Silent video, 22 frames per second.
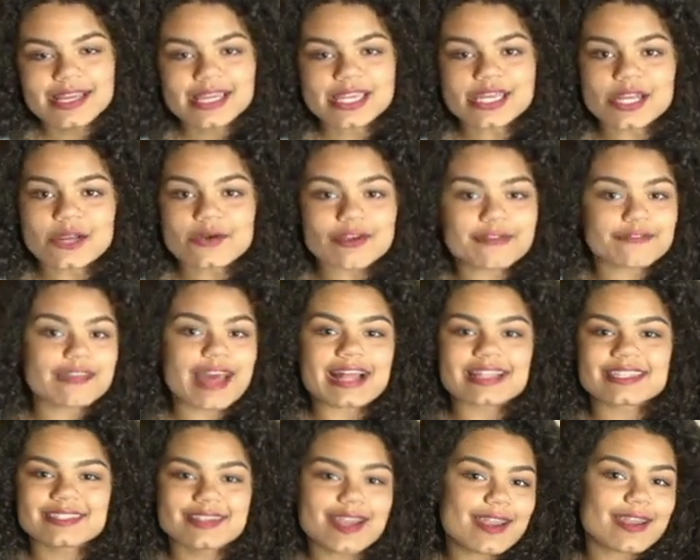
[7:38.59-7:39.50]
You know, if
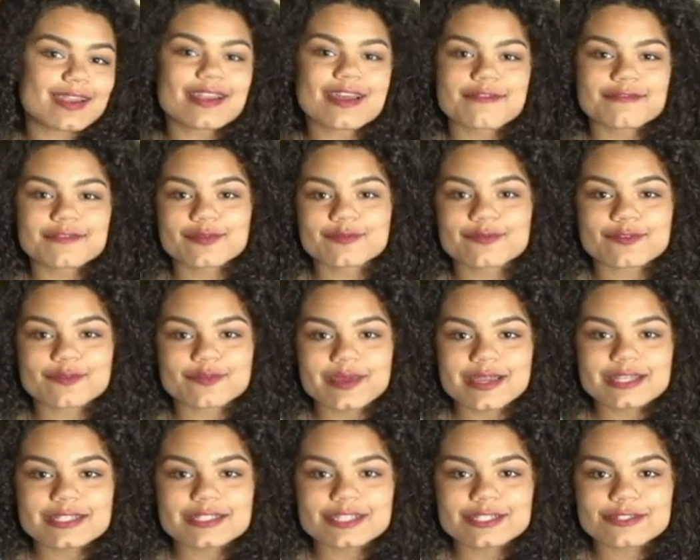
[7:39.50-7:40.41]
that's not enough
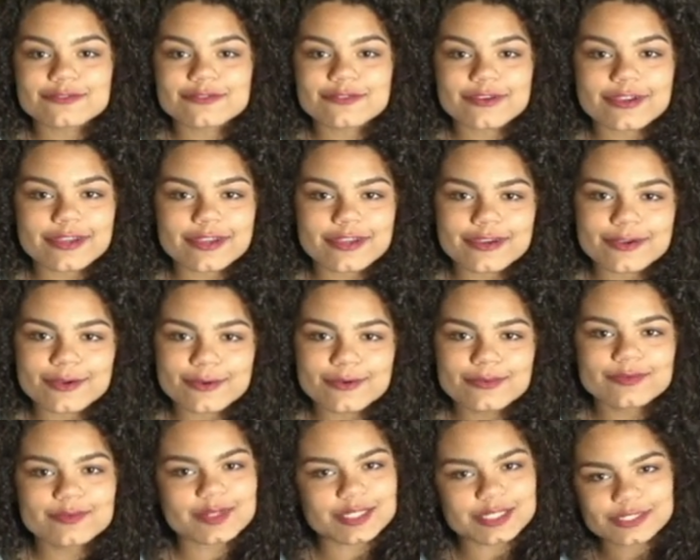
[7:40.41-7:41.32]
information for
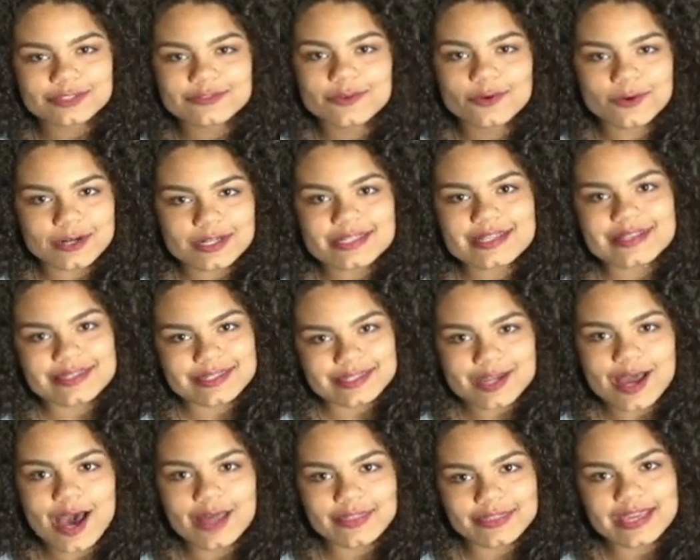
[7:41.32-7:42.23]
you, which of course it's
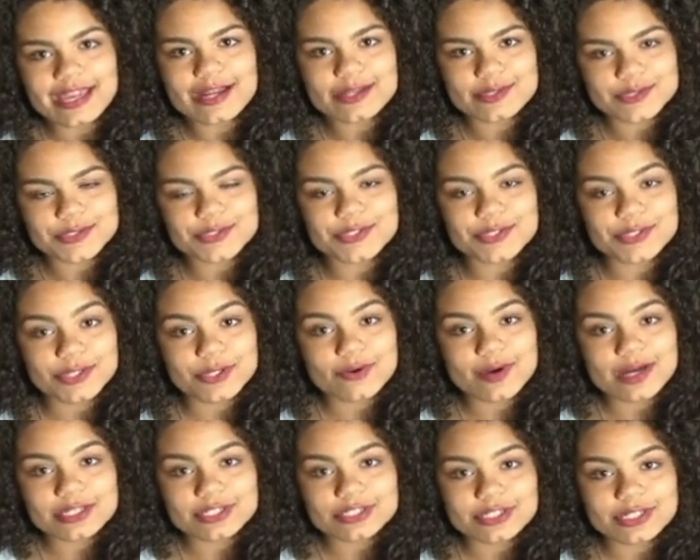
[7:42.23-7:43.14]
not the answer to your
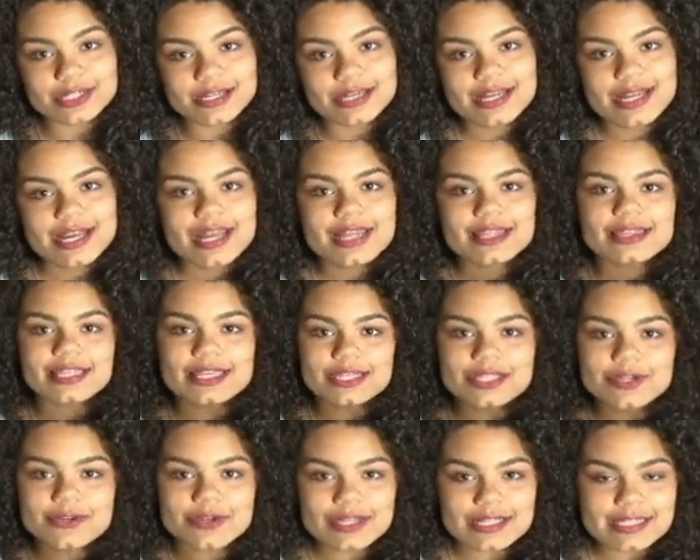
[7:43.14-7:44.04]
question,
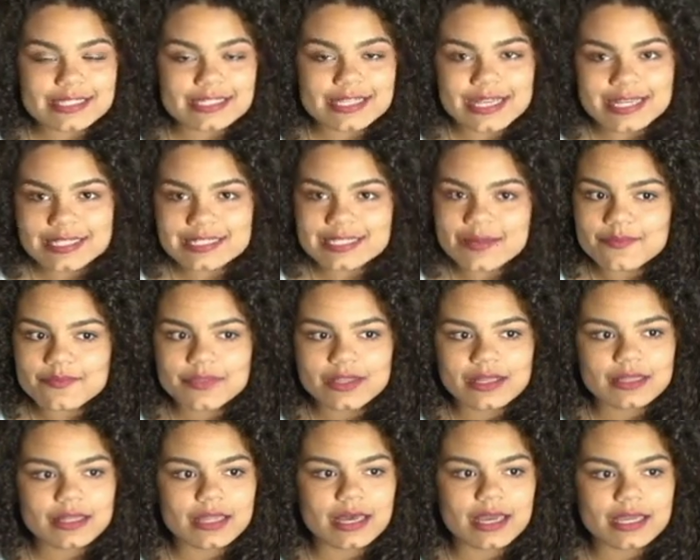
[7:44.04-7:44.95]
then you can say
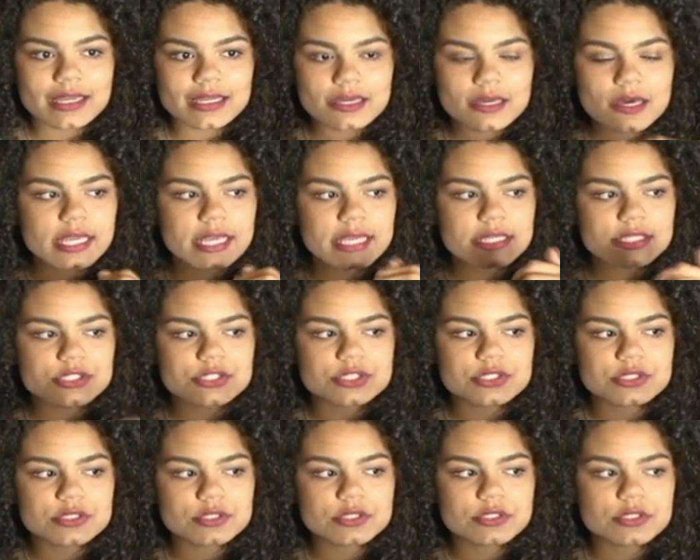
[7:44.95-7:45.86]
something like,
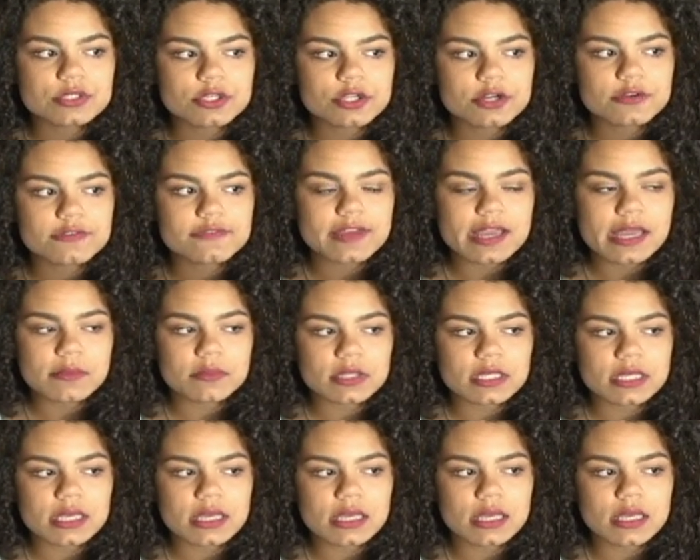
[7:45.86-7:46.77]
"Is your
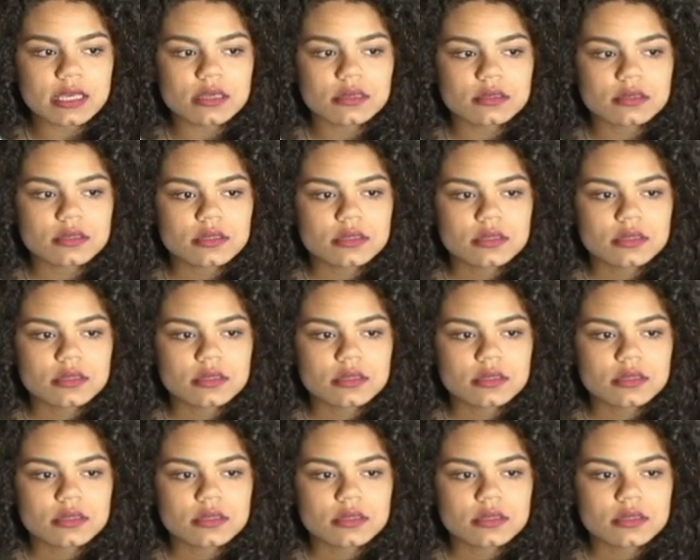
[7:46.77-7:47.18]
family